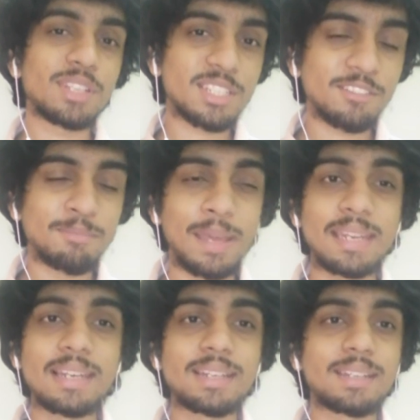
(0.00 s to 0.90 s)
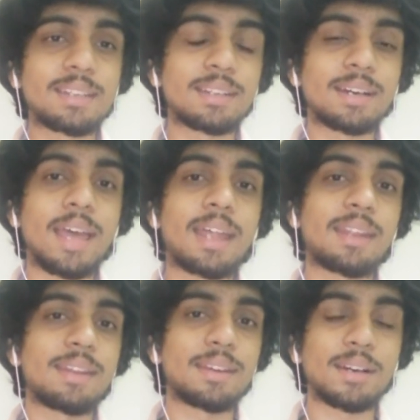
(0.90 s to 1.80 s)
University of Maryland,
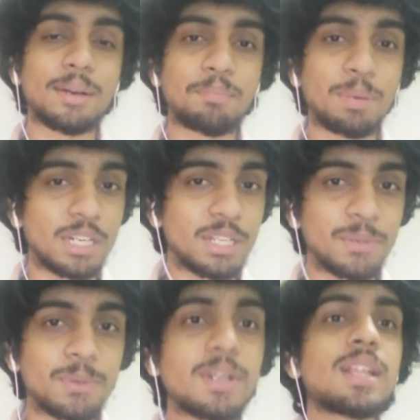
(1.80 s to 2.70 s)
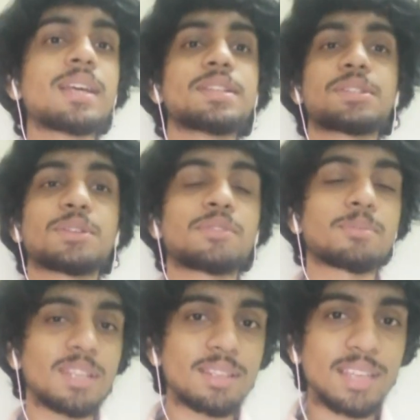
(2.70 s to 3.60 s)
and uh, Purdue. So
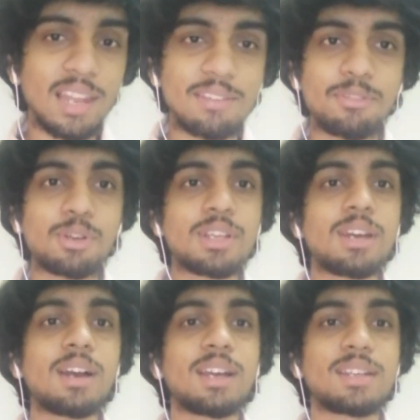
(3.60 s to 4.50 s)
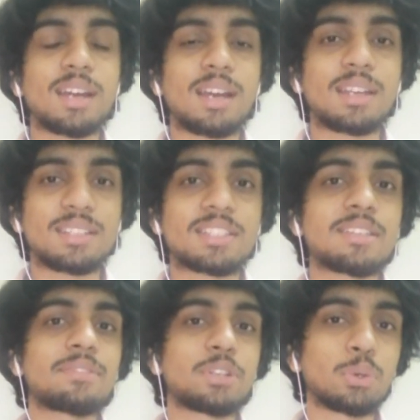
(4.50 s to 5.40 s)
from Southern California, I, I
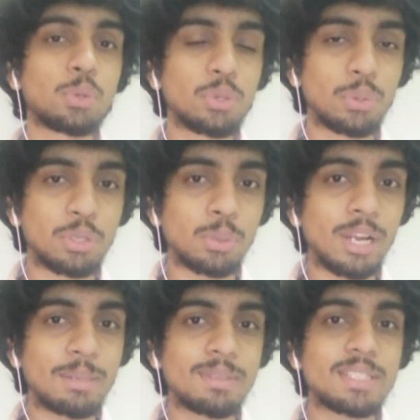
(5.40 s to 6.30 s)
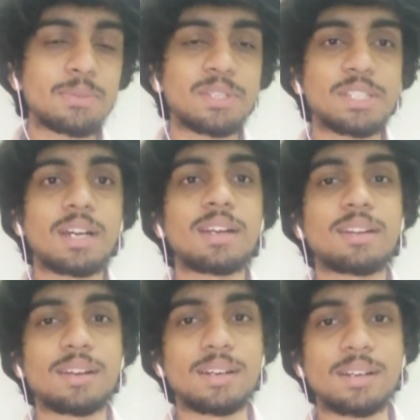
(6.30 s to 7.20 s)
received two two admits, which
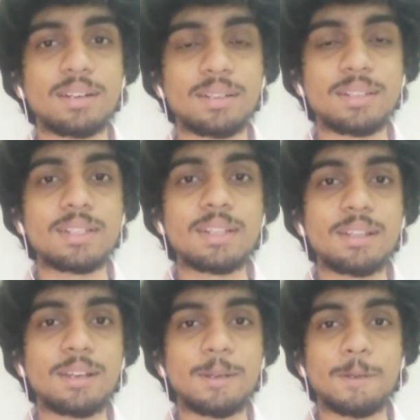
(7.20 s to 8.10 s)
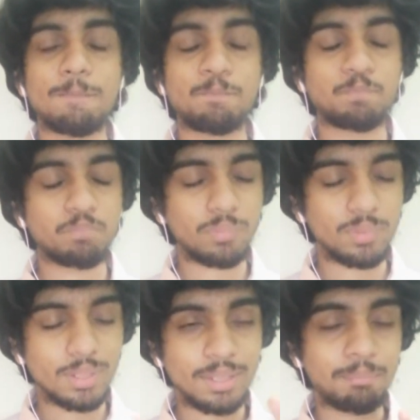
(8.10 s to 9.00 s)
are uh,
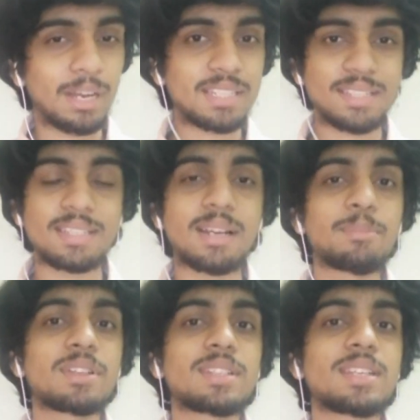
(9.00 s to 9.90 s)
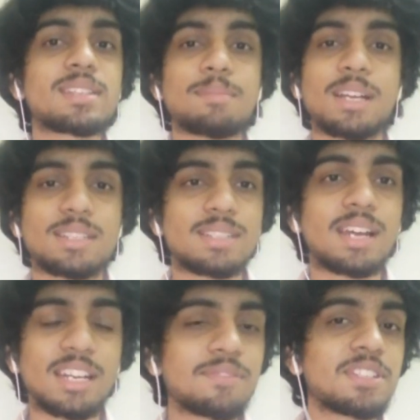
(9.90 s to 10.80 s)
um, masters in computer science and masters in
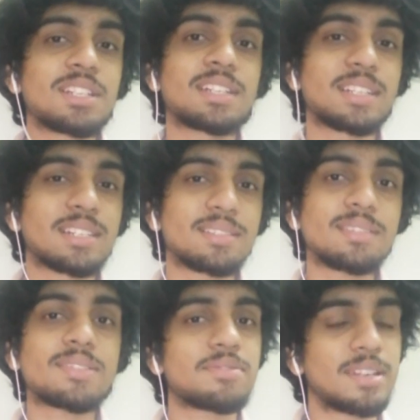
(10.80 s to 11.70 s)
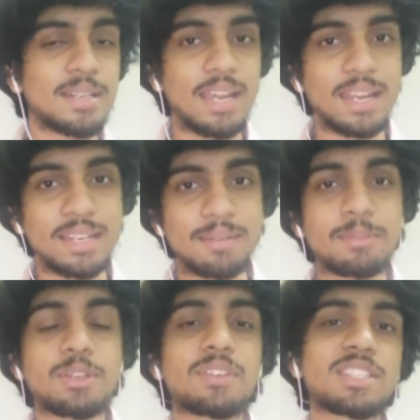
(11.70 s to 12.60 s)
artificial intelligence from
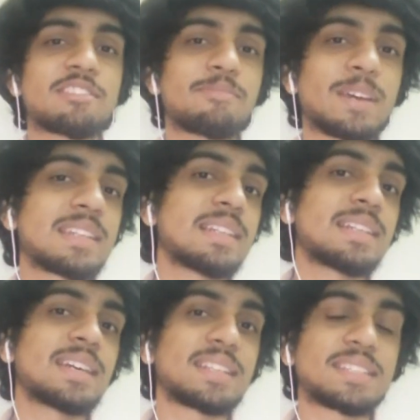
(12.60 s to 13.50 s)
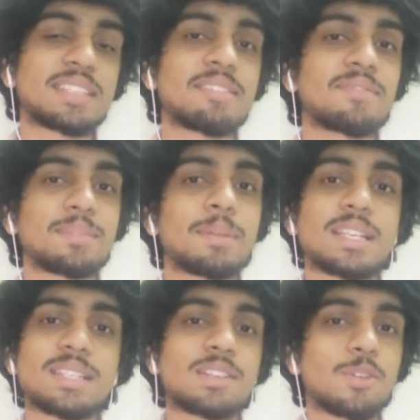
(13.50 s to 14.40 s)
and university of maryland i received
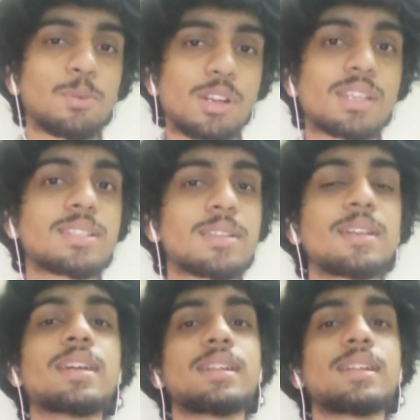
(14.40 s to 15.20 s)
masters in robotics